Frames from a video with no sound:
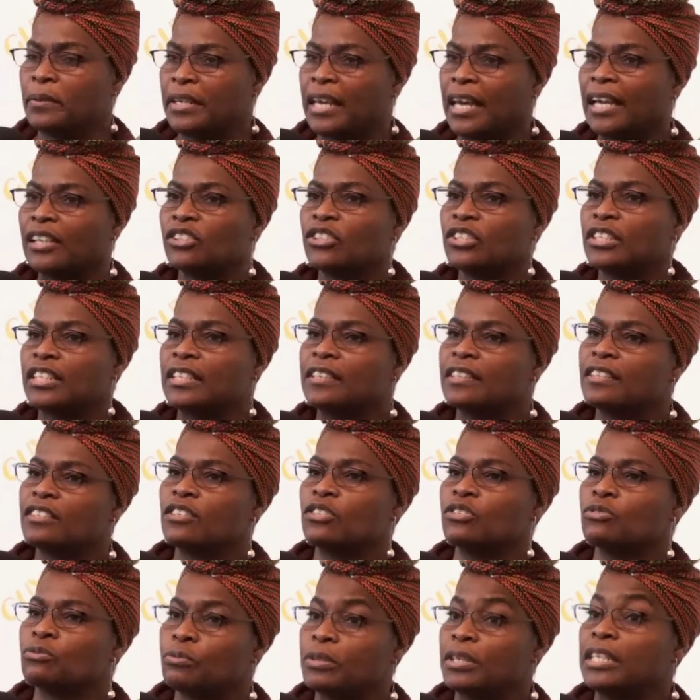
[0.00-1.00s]
But actually,
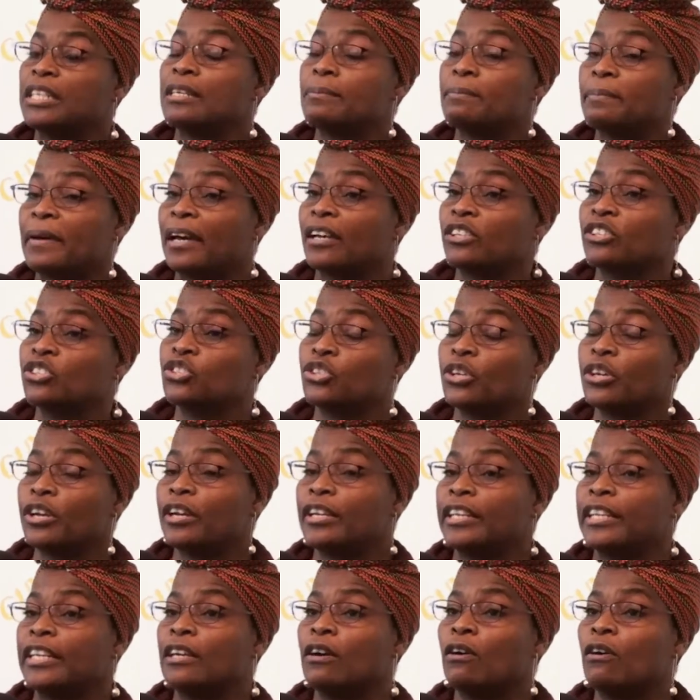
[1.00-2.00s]
this is really about a
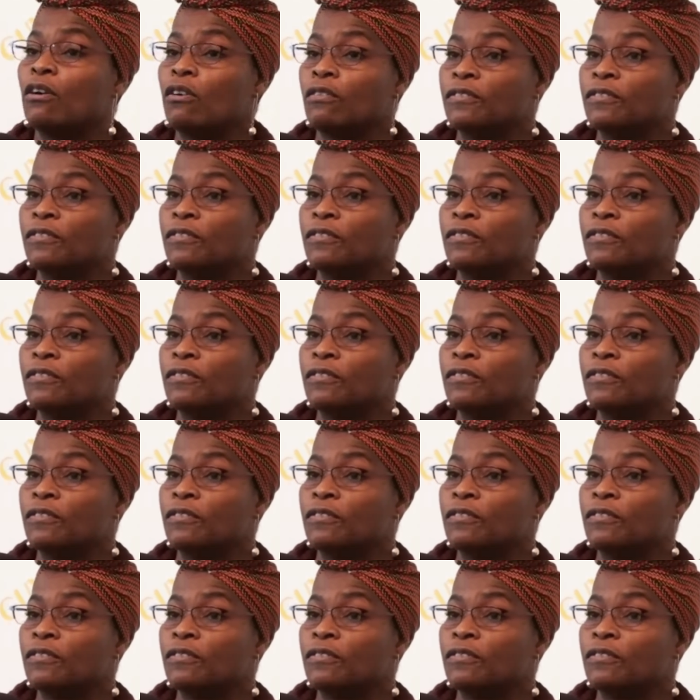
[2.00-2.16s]
journey